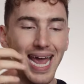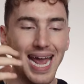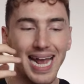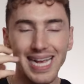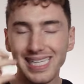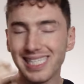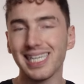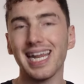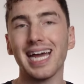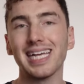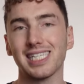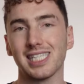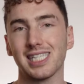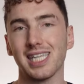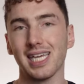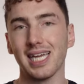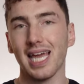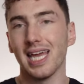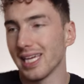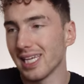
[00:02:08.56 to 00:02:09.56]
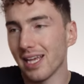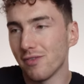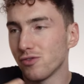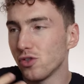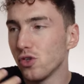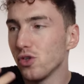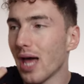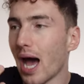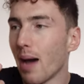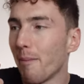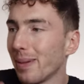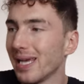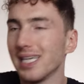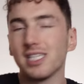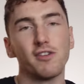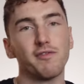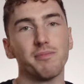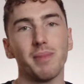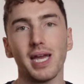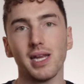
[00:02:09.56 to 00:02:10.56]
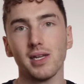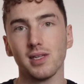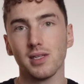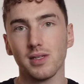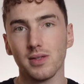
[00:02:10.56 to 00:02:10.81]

is a nice thing. It gives you that peace of mind.